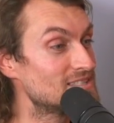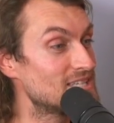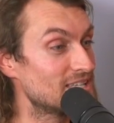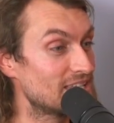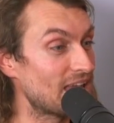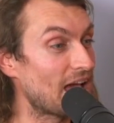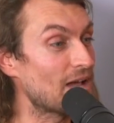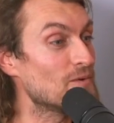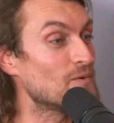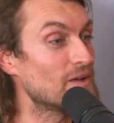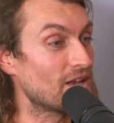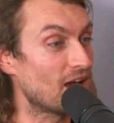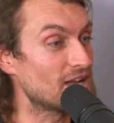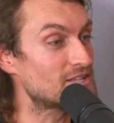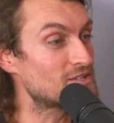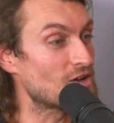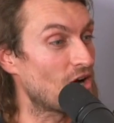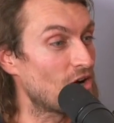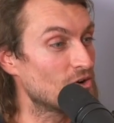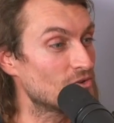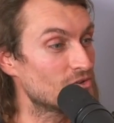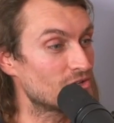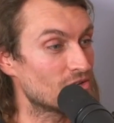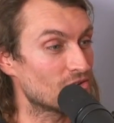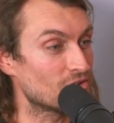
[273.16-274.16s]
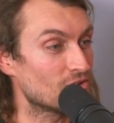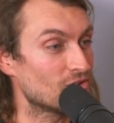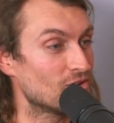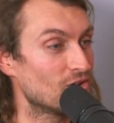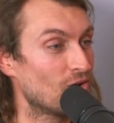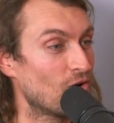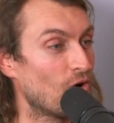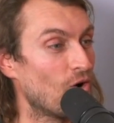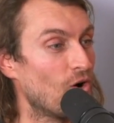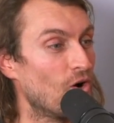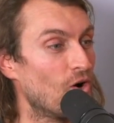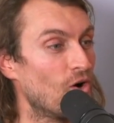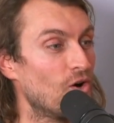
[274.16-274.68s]
Today when I told you?
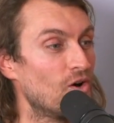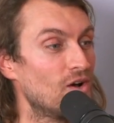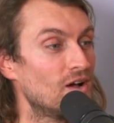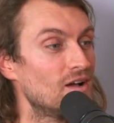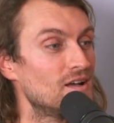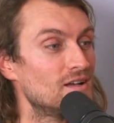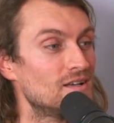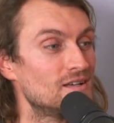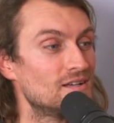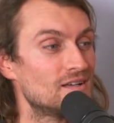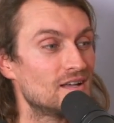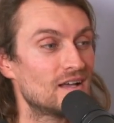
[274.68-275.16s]
Or yeah, when